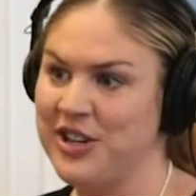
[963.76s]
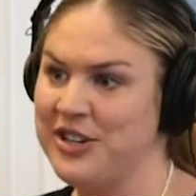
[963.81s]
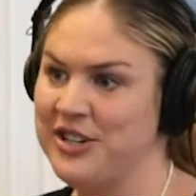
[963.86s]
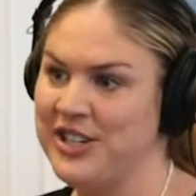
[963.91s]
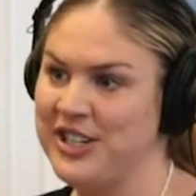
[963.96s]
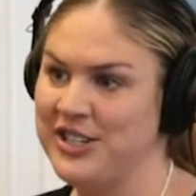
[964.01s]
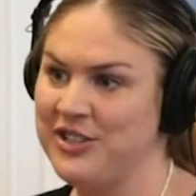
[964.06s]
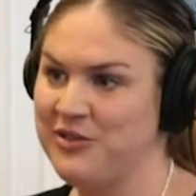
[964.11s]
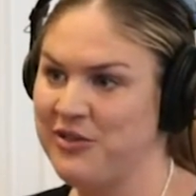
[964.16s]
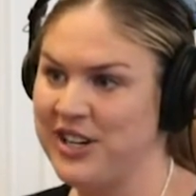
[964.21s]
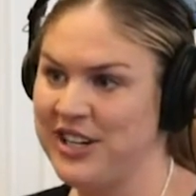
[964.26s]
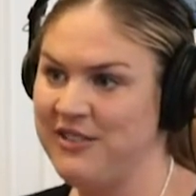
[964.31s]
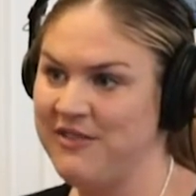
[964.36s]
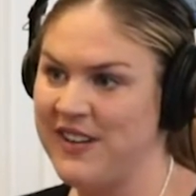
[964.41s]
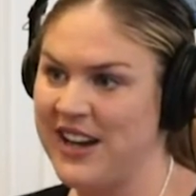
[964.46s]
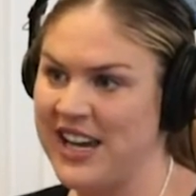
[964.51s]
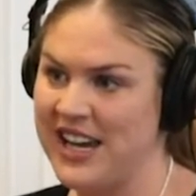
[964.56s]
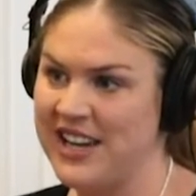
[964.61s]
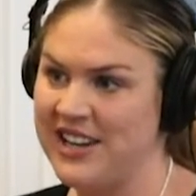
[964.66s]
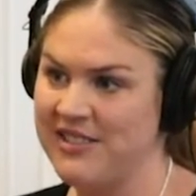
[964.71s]
hundred and
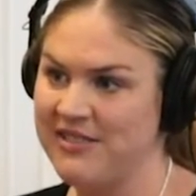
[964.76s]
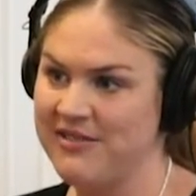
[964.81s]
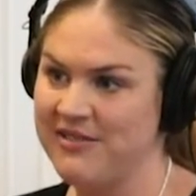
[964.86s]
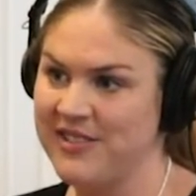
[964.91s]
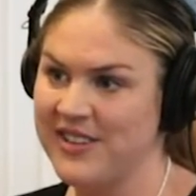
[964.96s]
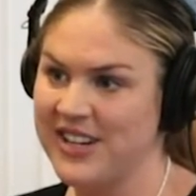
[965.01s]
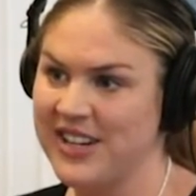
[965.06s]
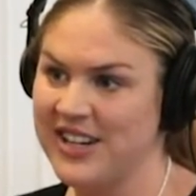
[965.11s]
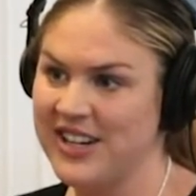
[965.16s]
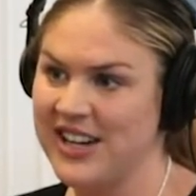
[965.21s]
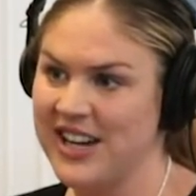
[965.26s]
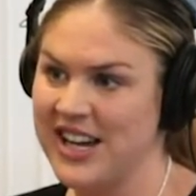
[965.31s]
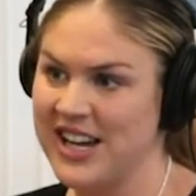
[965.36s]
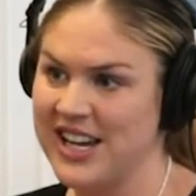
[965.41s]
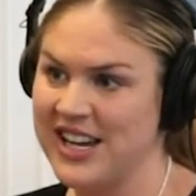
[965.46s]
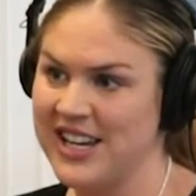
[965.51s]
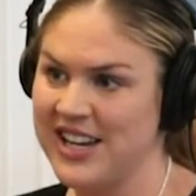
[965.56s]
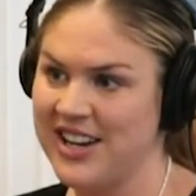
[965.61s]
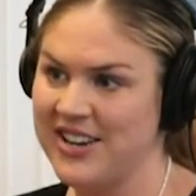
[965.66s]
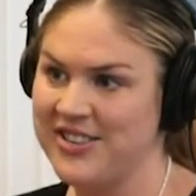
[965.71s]
twenty-five,
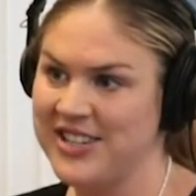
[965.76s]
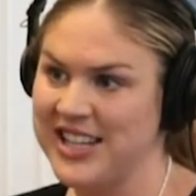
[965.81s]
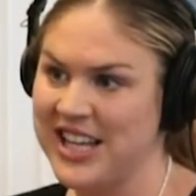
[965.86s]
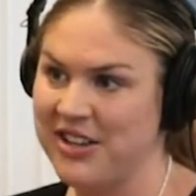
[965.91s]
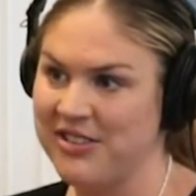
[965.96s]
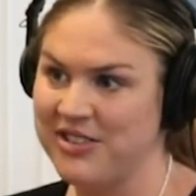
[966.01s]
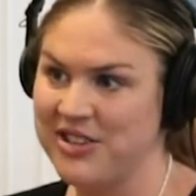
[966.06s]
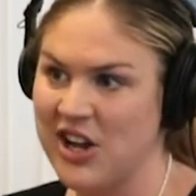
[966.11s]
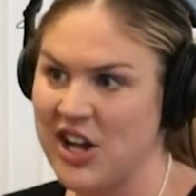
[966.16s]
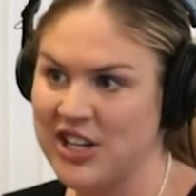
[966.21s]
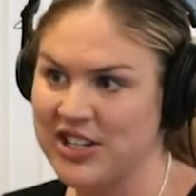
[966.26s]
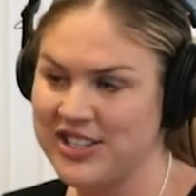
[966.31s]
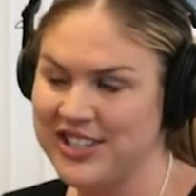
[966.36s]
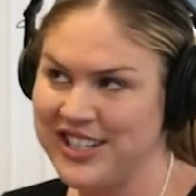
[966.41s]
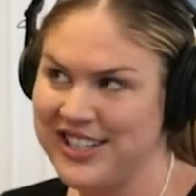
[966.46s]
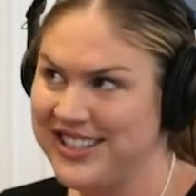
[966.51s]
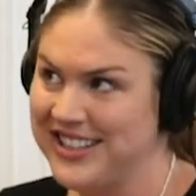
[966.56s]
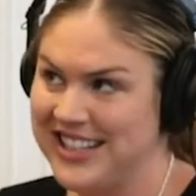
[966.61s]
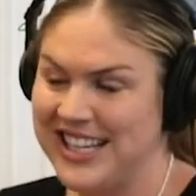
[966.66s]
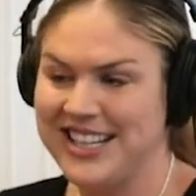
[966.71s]
uh, hundred thousand dollars,
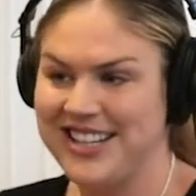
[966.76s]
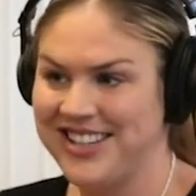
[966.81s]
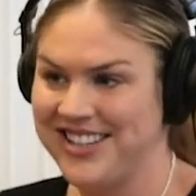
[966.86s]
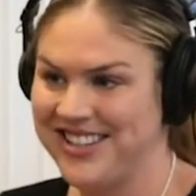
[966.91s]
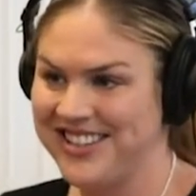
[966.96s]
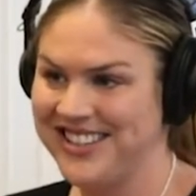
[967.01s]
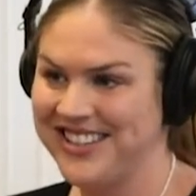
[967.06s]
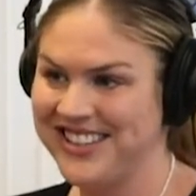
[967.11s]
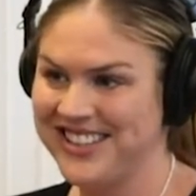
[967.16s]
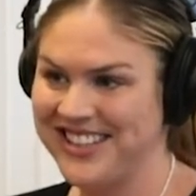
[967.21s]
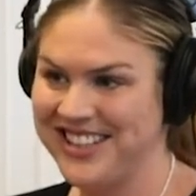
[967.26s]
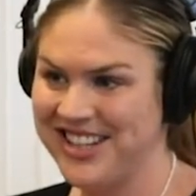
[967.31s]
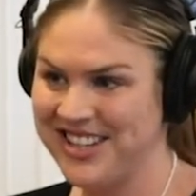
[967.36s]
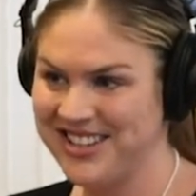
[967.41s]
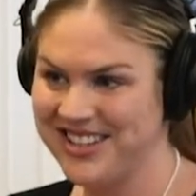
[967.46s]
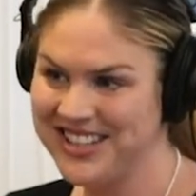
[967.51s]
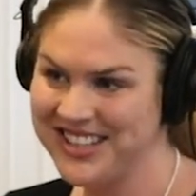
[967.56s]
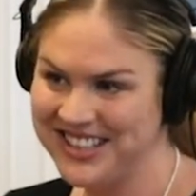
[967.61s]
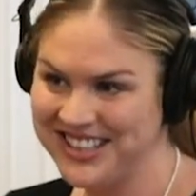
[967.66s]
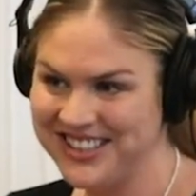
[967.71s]
that's,
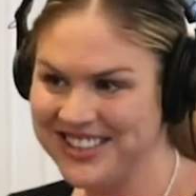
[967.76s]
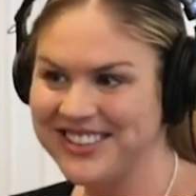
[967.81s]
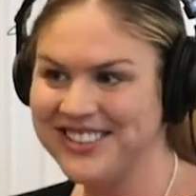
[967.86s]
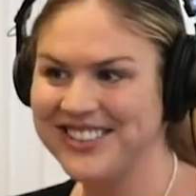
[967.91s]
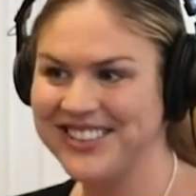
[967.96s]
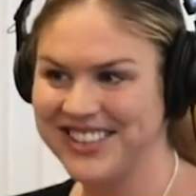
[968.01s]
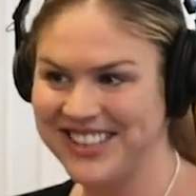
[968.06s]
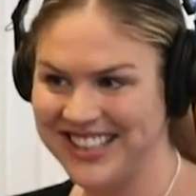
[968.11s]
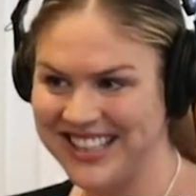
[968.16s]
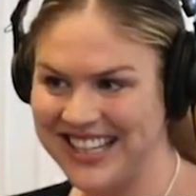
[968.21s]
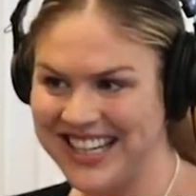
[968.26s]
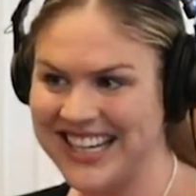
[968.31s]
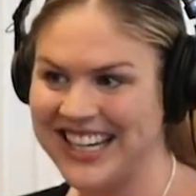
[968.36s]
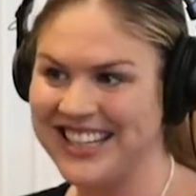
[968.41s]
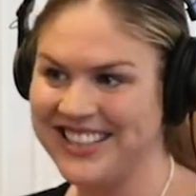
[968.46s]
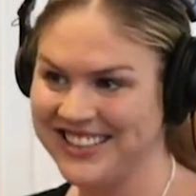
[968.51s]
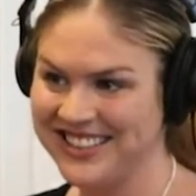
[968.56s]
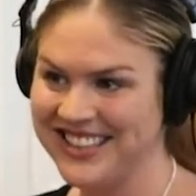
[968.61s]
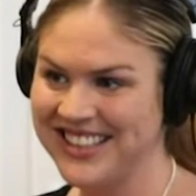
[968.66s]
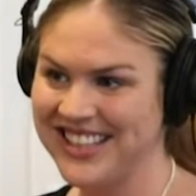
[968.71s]
that's that's a piece of cake. Yeah,
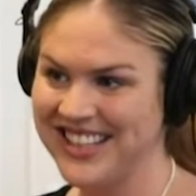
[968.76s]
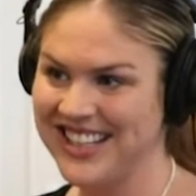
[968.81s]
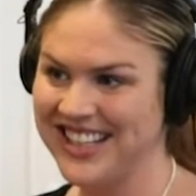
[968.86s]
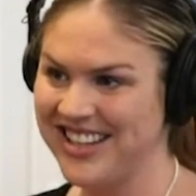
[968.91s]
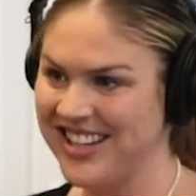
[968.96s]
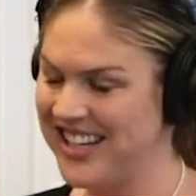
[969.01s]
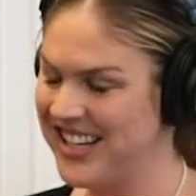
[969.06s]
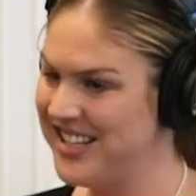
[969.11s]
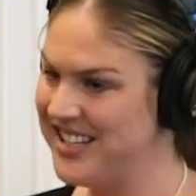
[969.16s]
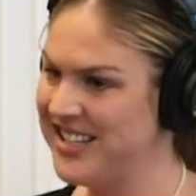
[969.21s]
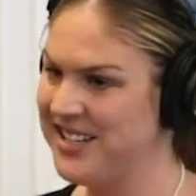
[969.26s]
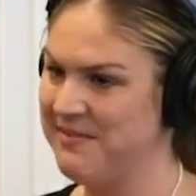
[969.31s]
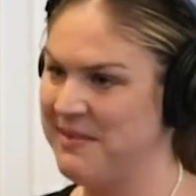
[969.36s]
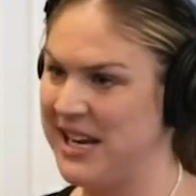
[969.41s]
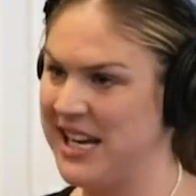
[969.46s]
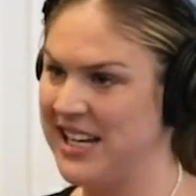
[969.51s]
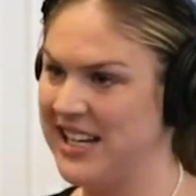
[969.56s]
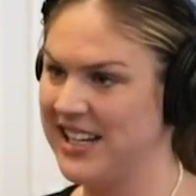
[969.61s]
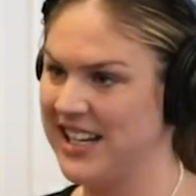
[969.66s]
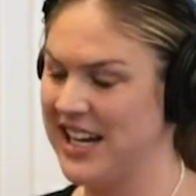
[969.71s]
yeah, it's easy to
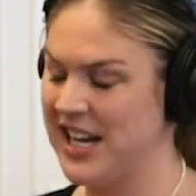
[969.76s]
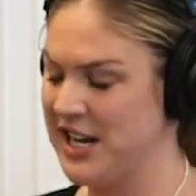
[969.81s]
make.